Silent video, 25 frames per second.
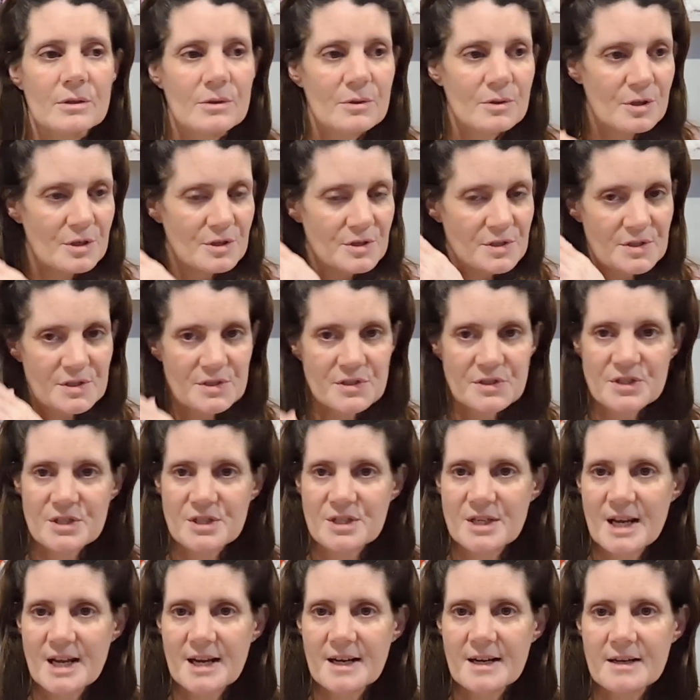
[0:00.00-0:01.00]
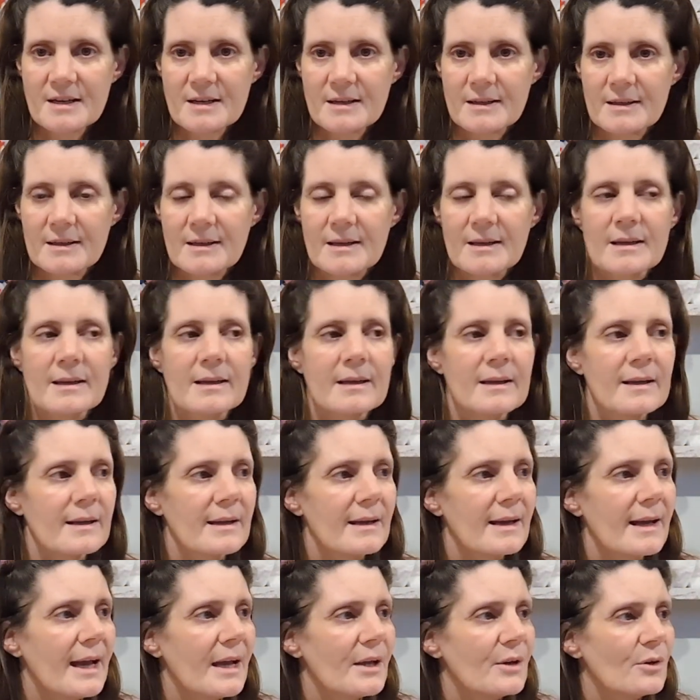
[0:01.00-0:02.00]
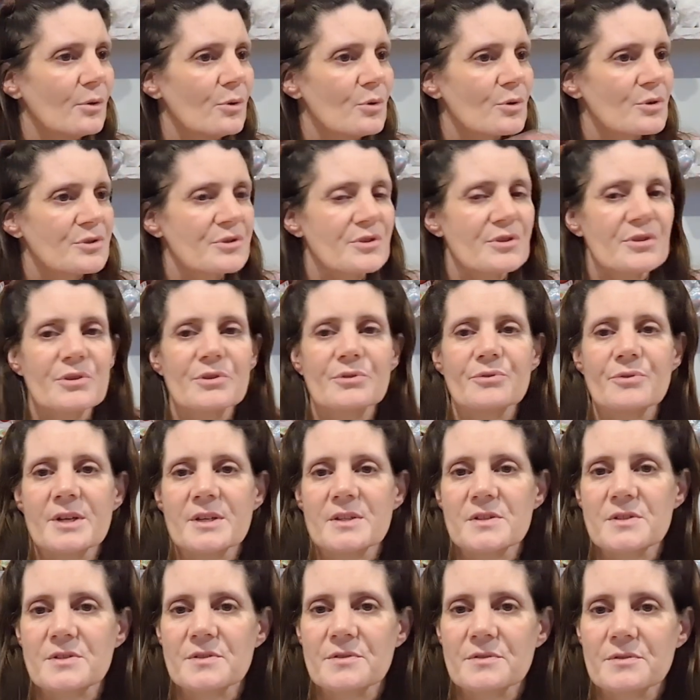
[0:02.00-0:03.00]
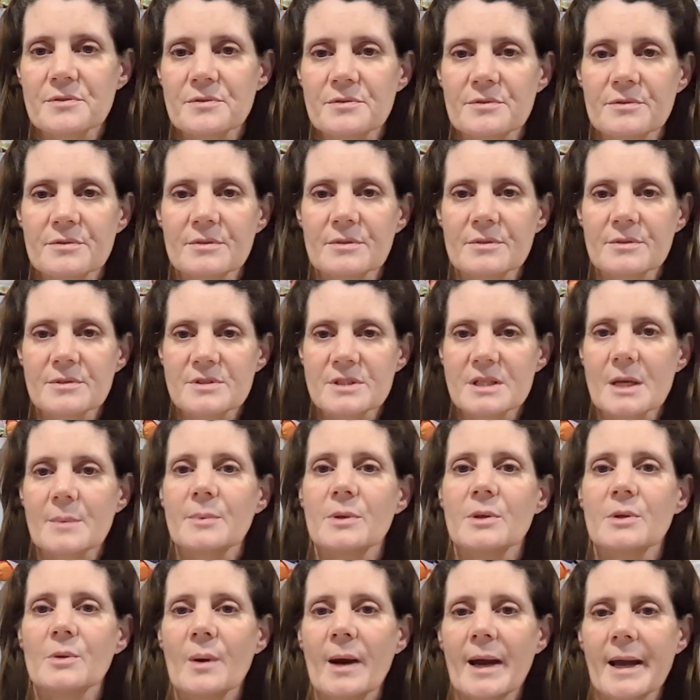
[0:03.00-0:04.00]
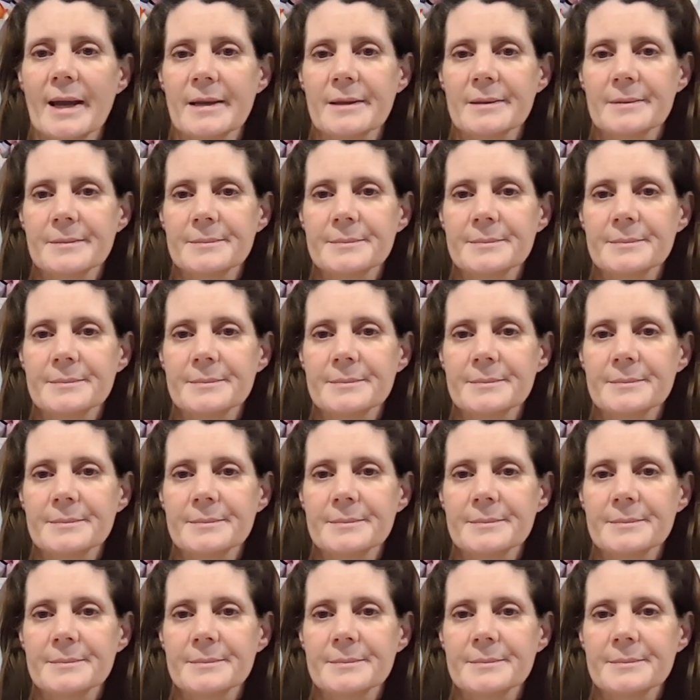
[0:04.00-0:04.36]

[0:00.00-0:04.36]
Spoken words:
because it's genetic, and also the rest of WA.